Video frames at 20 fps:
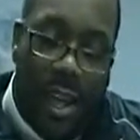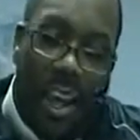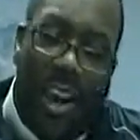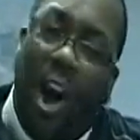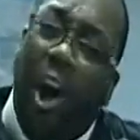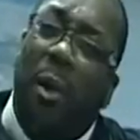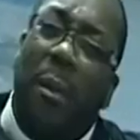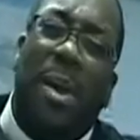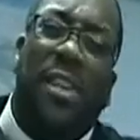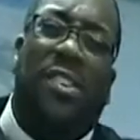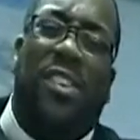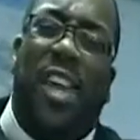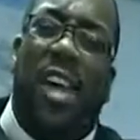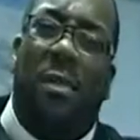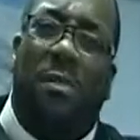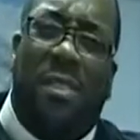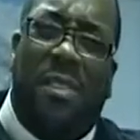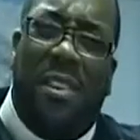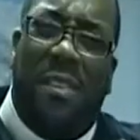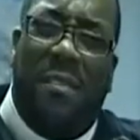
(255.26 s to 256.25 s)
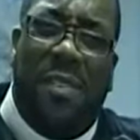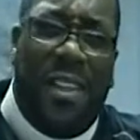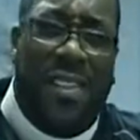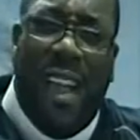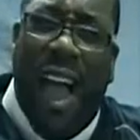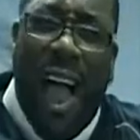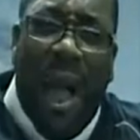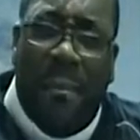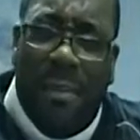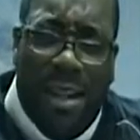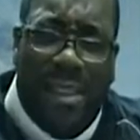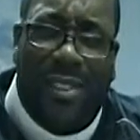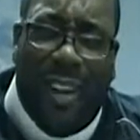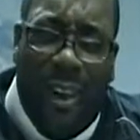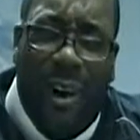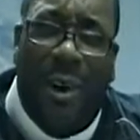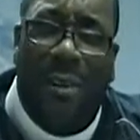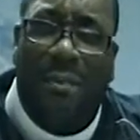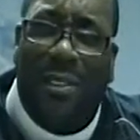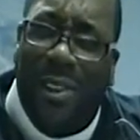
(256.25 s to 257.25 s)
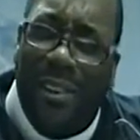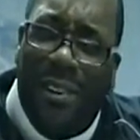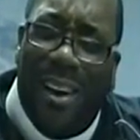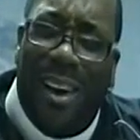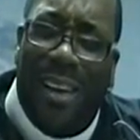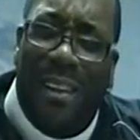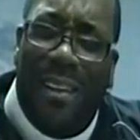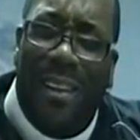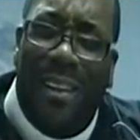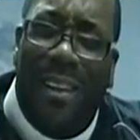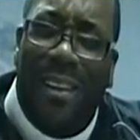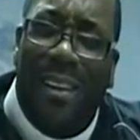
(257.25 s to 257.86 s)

It always seems as if the timing is off, don't it?